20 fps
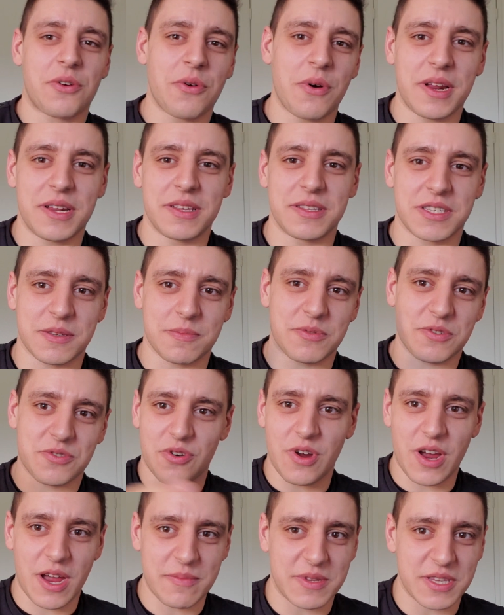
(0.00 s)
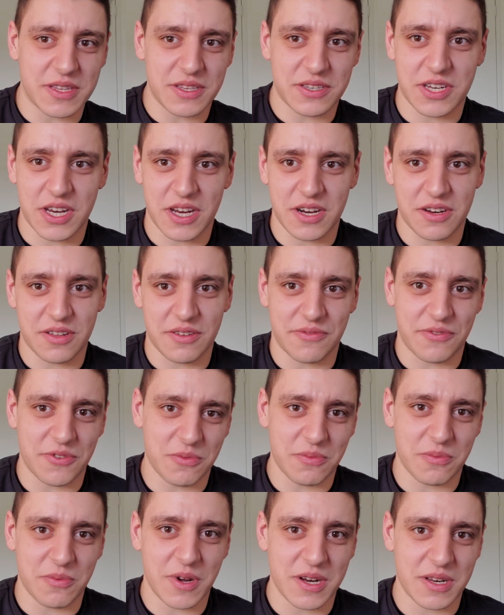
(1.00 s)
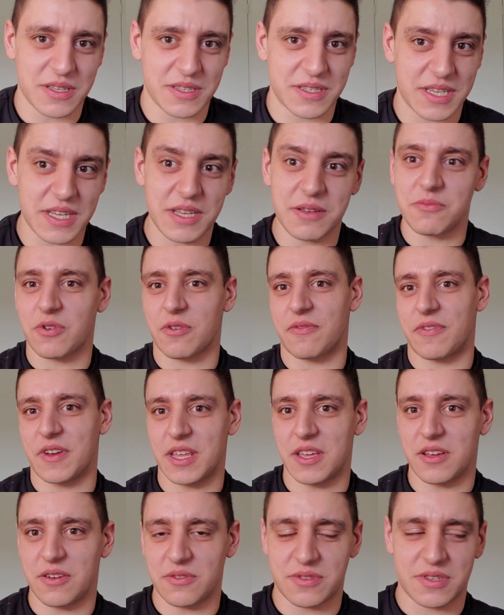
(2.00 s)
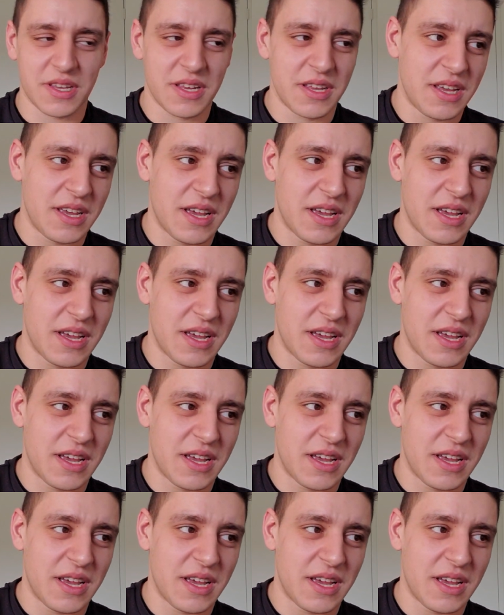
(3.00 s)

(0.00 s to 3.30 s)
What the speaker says: go ahead and subscribe to the channel if you want to see more videos.